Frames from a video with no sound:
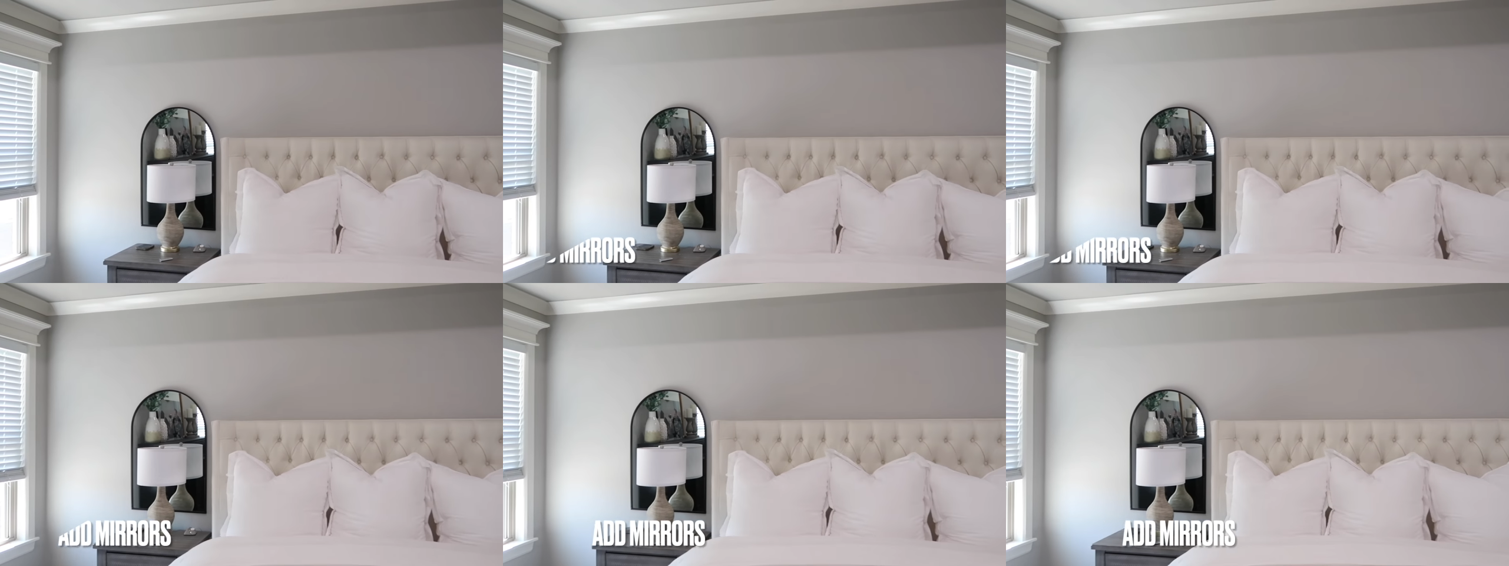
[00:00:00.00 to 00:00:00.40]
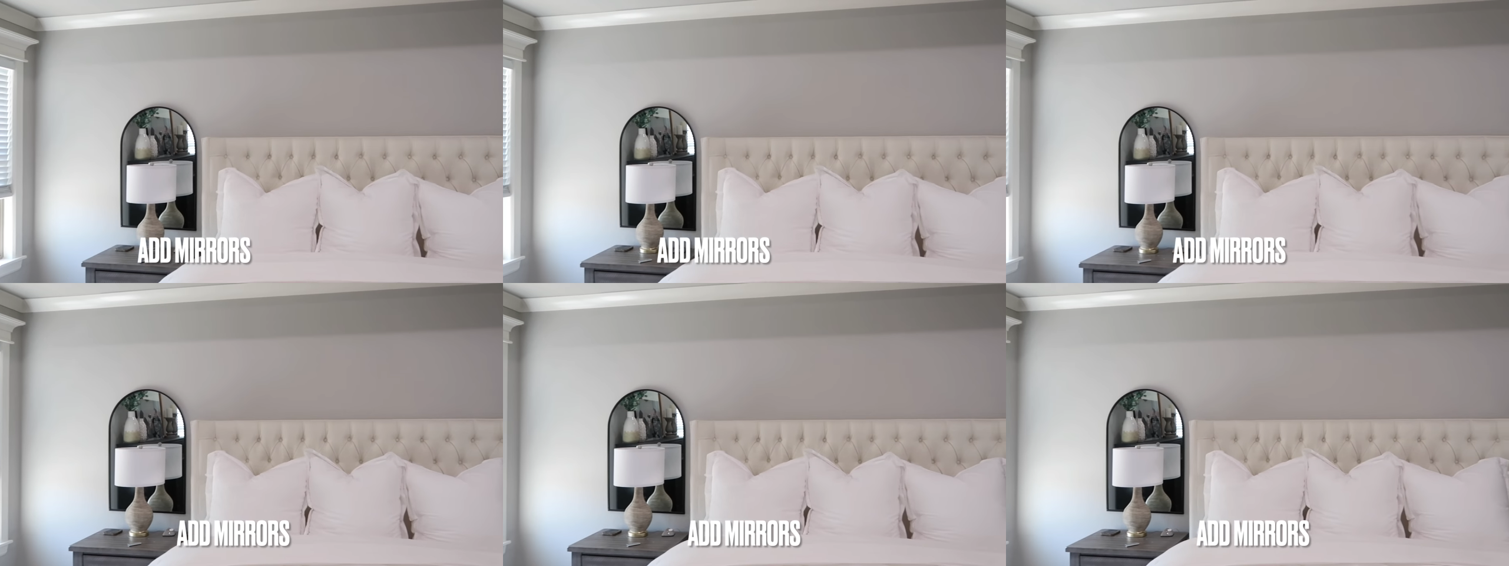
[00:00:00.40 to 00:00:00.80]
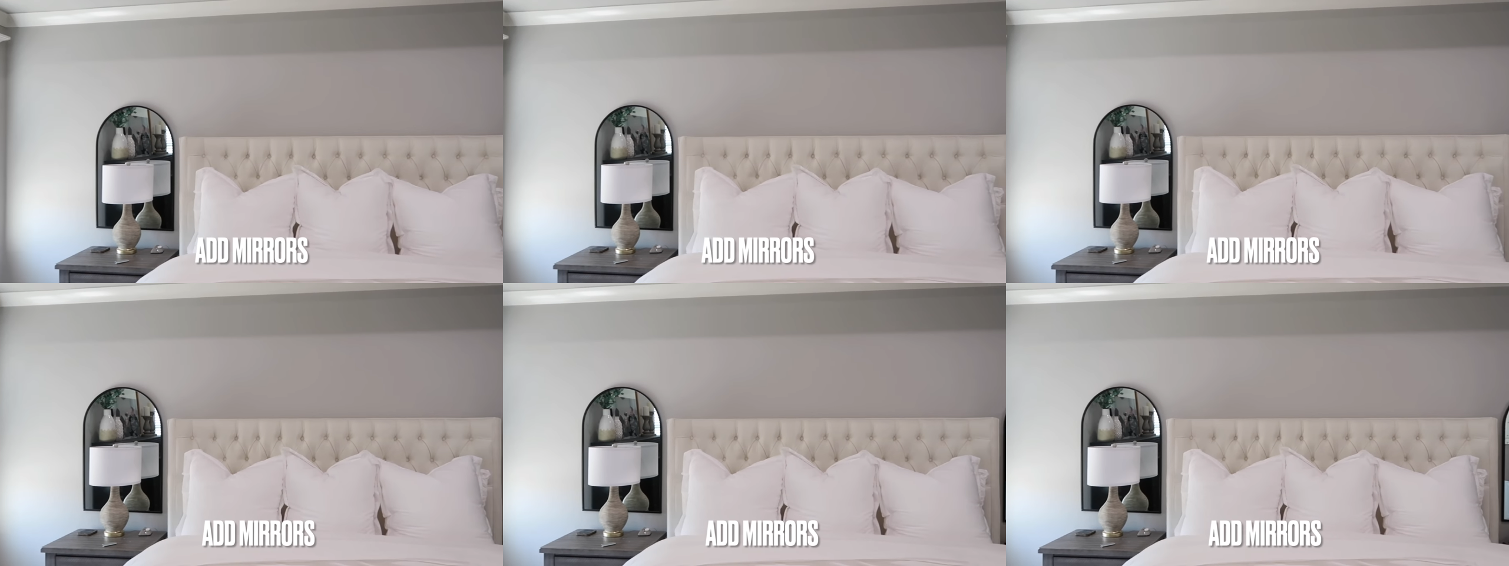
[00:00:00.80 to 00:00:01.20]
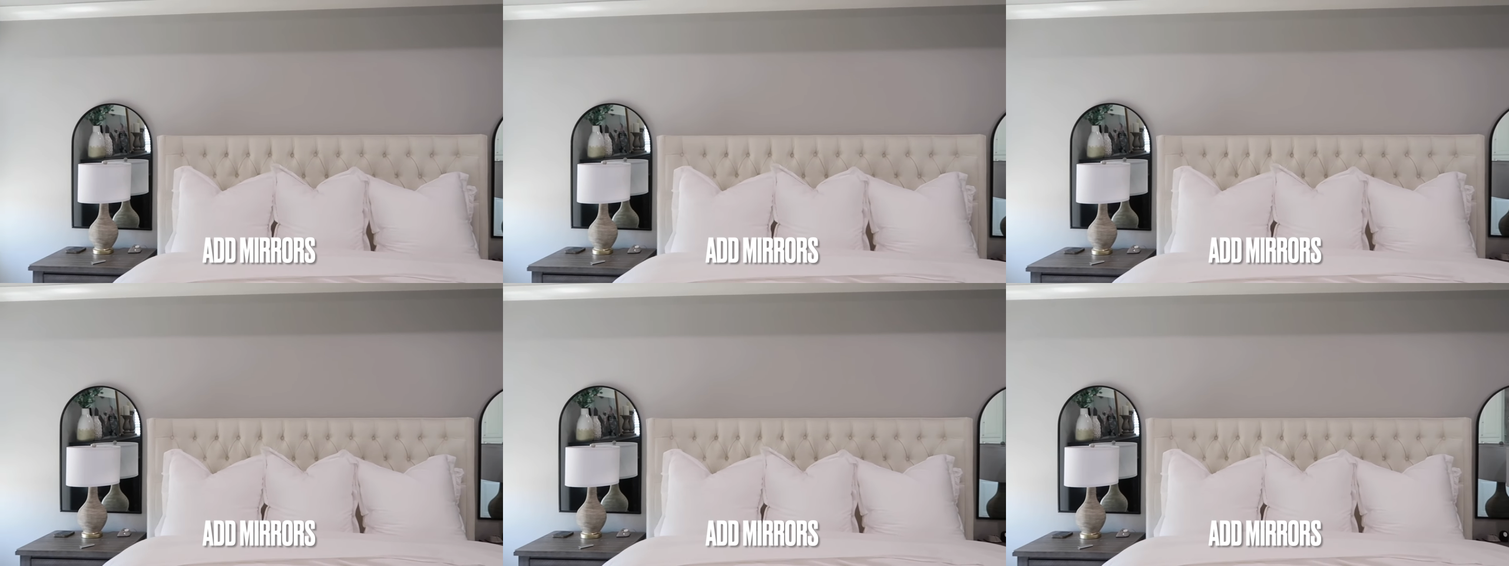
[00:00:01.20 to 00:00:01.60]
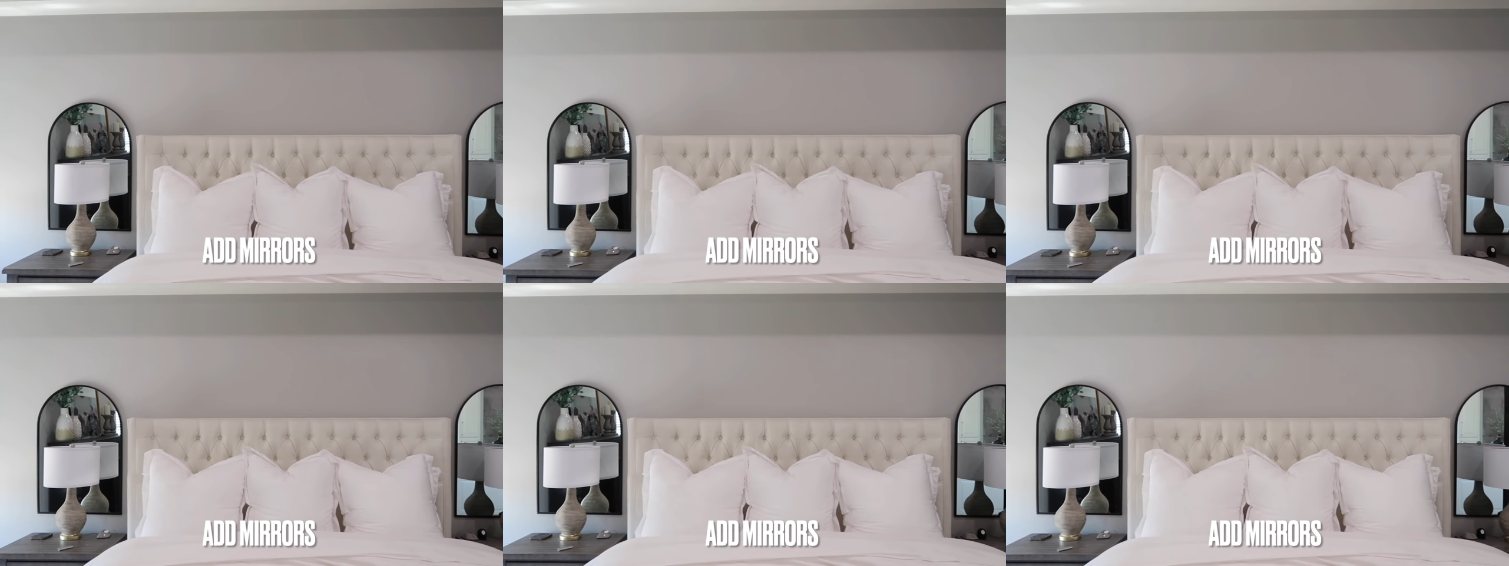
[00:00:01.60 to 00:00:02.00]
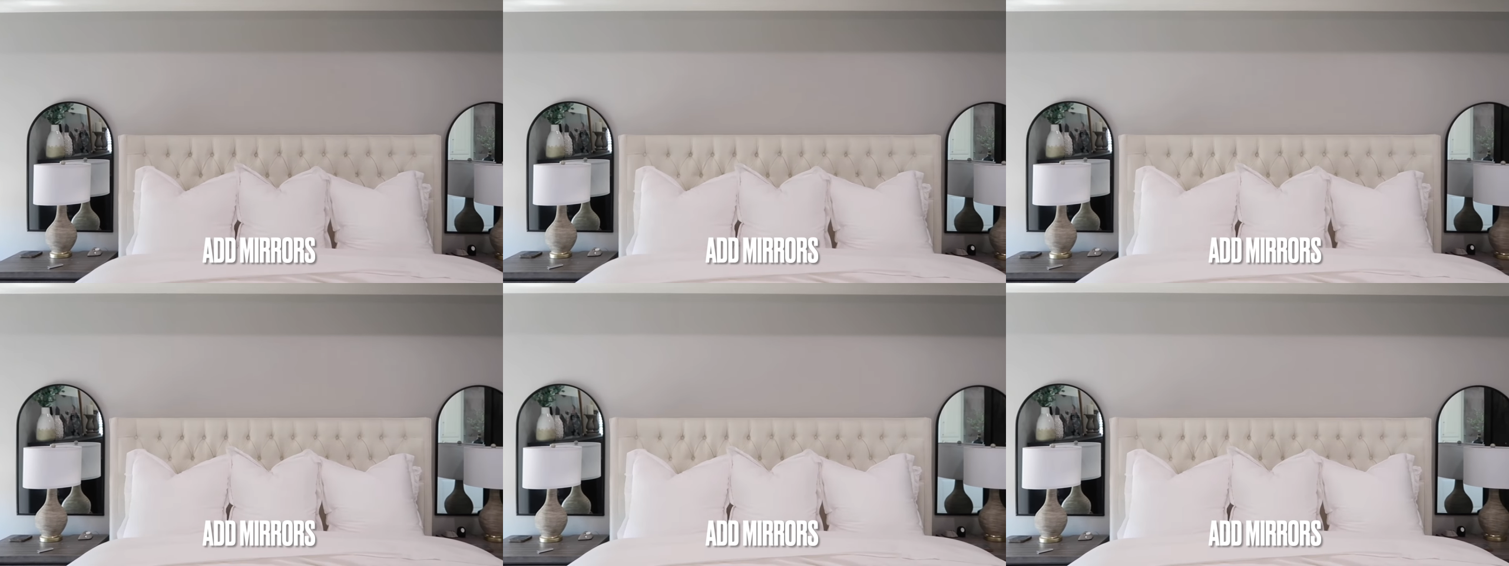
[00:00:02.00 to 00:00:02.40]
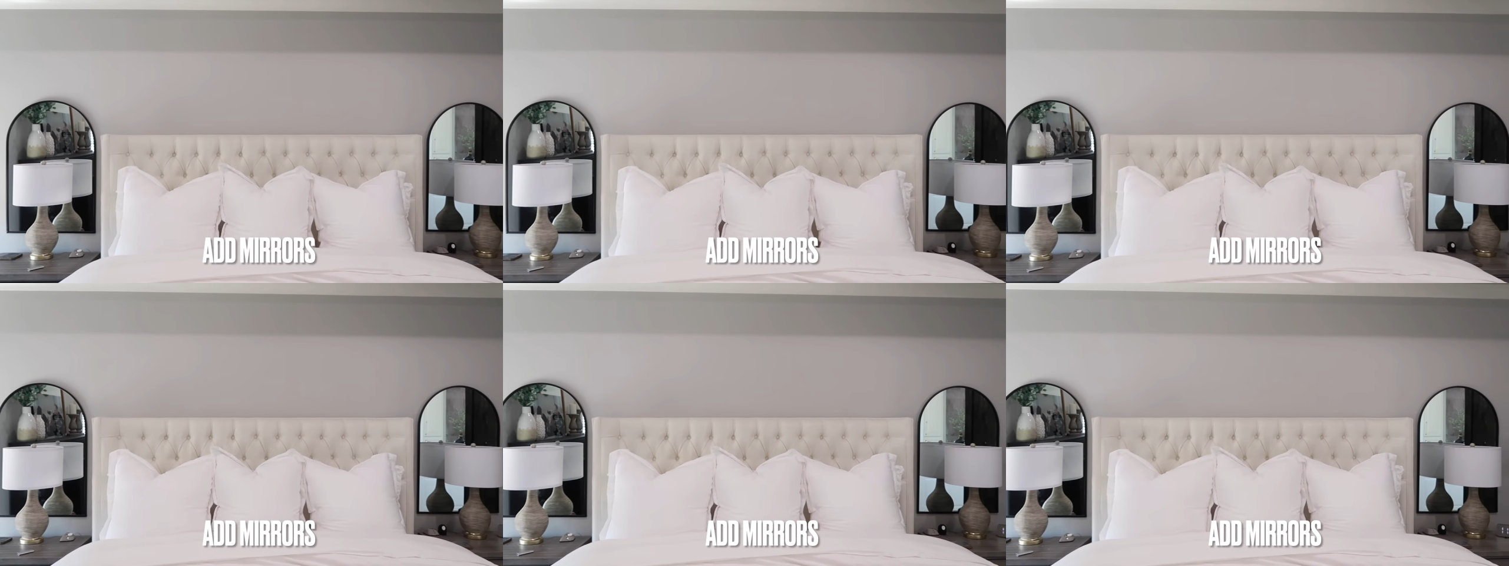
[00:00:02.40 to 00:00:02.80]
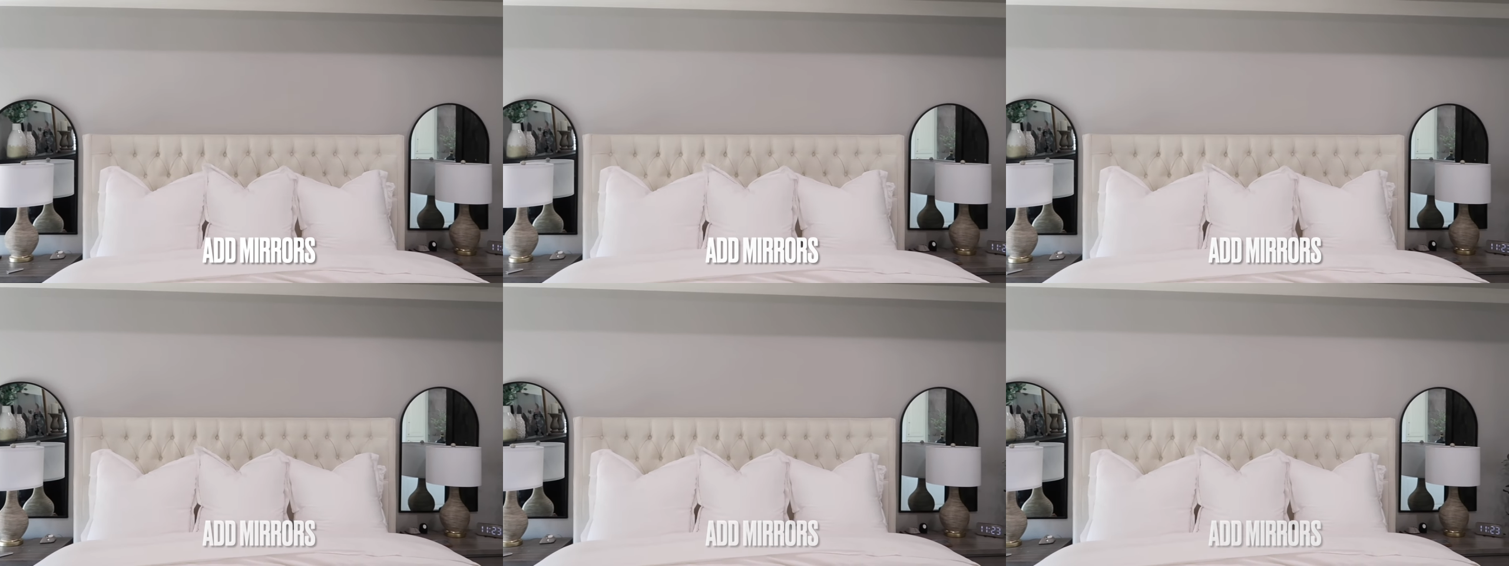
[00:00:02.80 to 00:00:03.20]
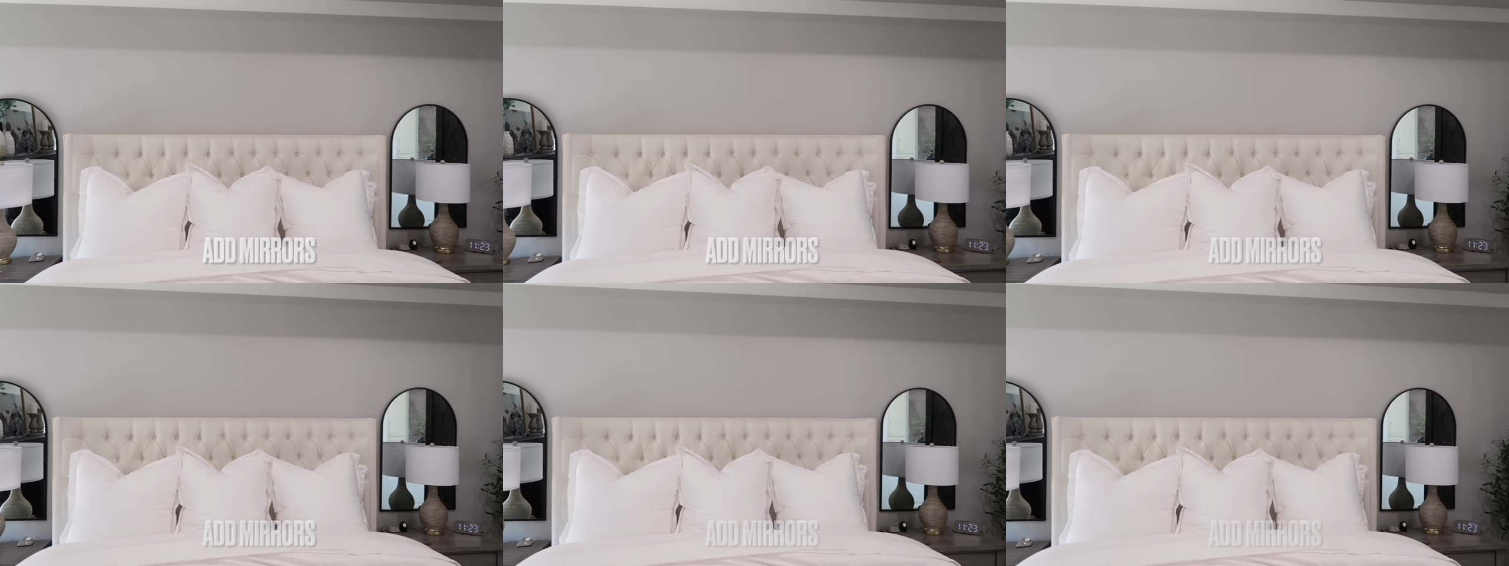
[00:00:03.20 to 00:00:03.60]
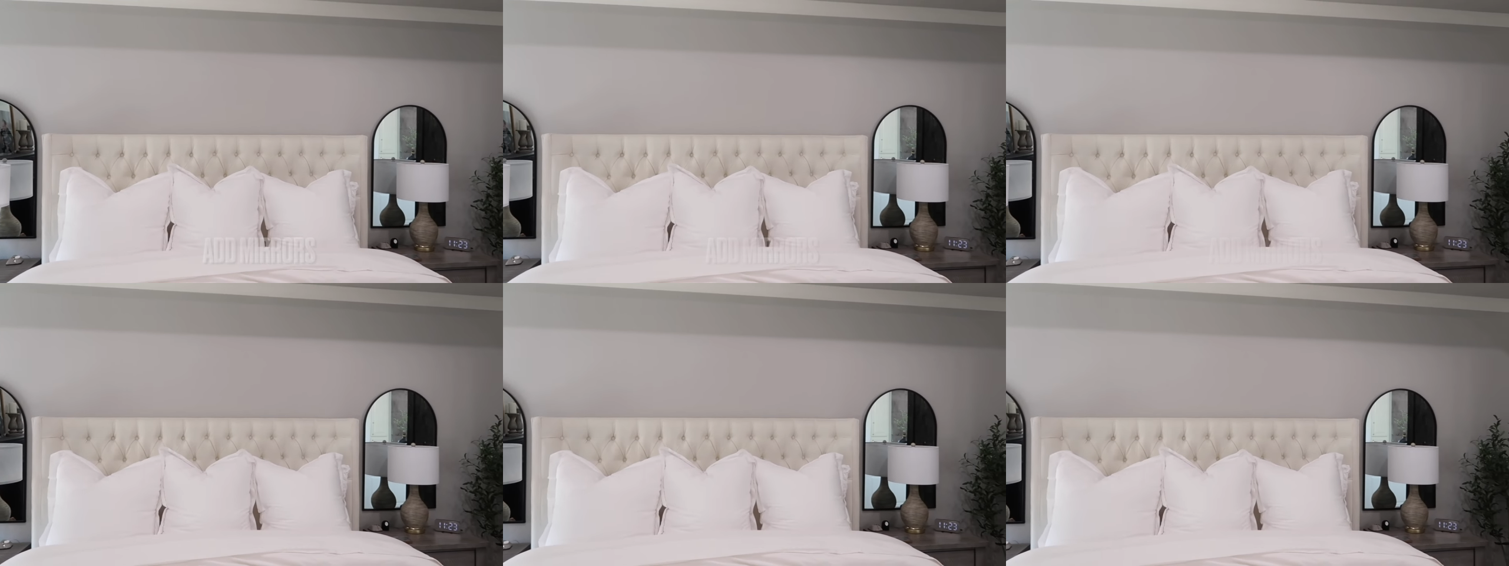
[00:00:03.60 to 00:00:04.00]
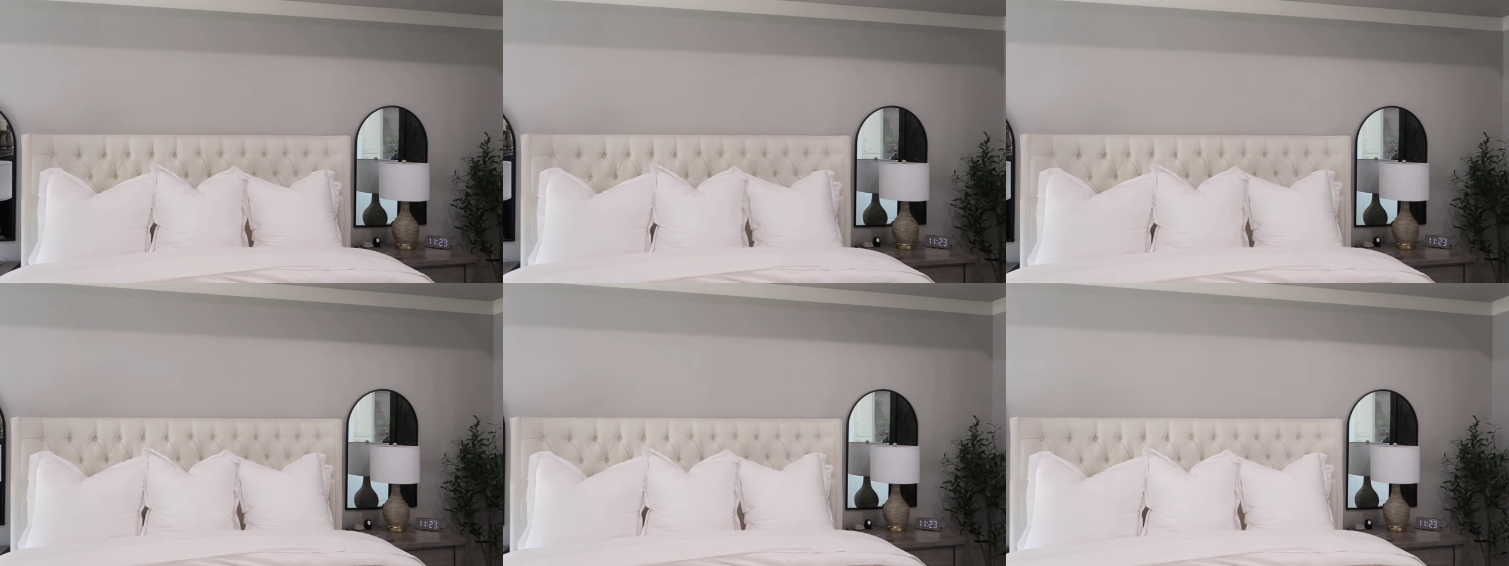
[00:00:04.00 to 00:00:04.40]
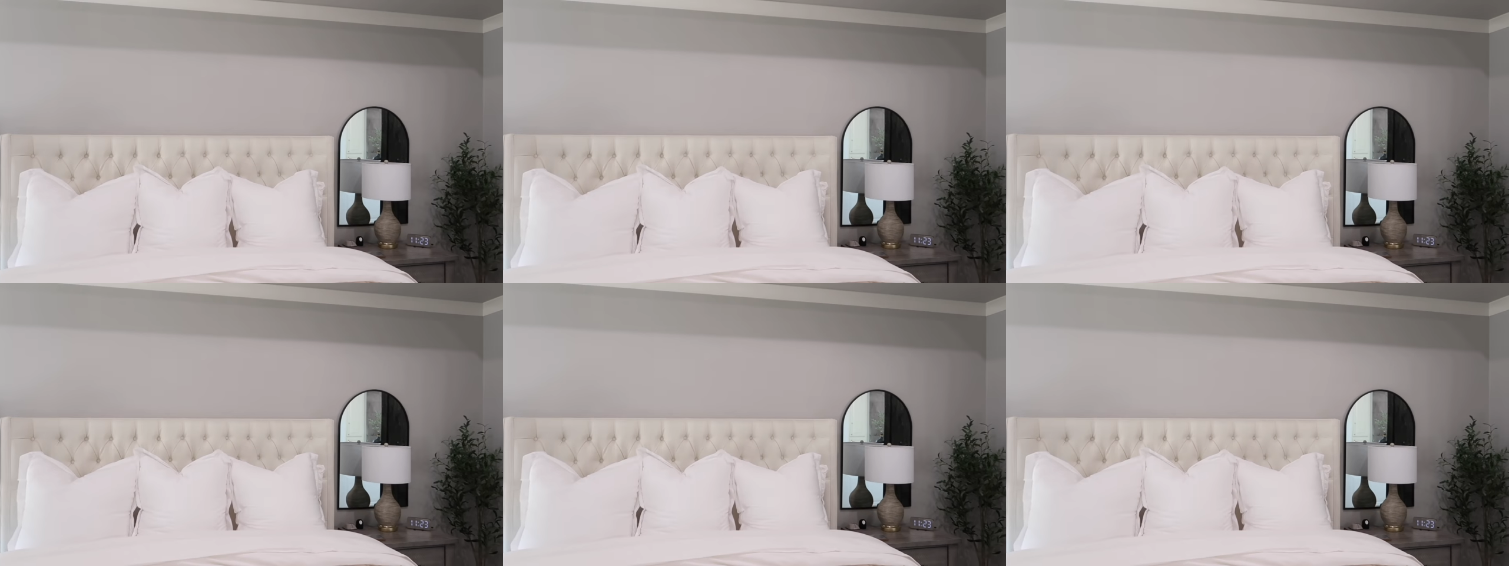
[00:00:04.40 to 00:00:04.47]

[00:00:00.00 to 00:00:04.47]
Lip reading: (no speaker visible)